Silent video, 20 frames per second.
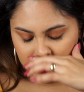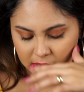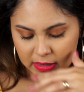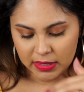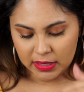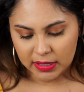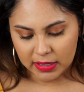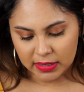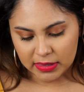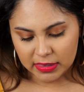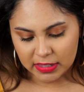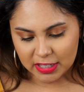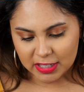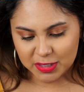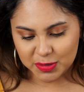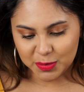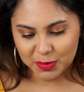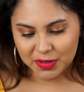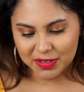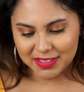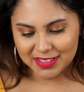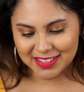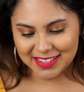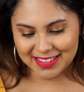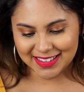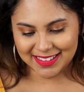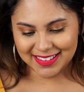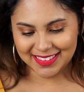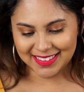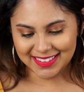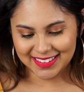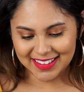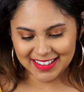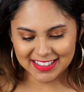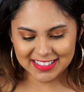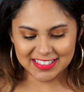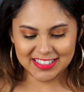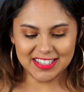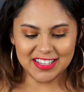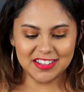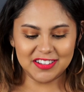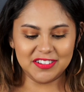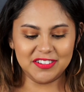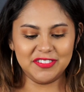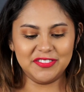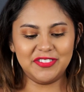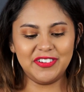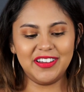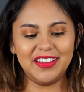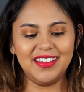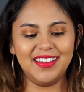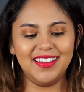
And then this one is of